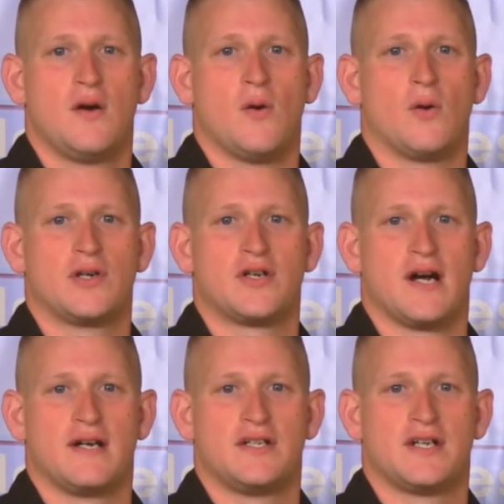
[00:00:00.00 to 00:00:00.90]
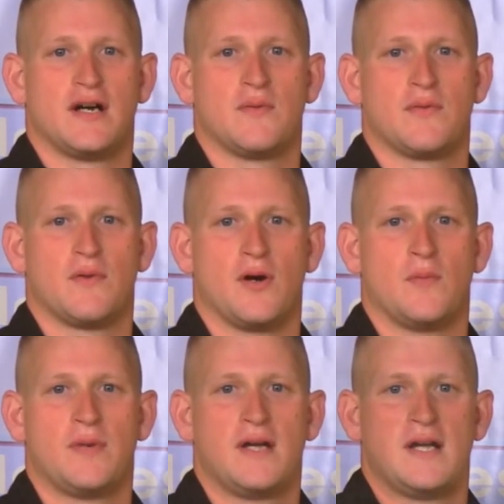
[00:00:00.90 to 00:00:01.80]
or trying to shut with
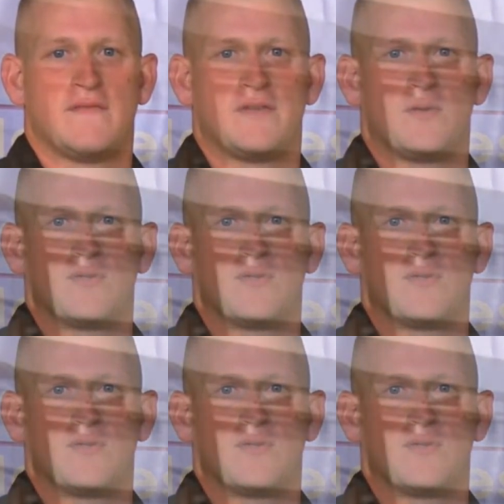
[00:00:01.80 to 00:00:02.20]
rope if the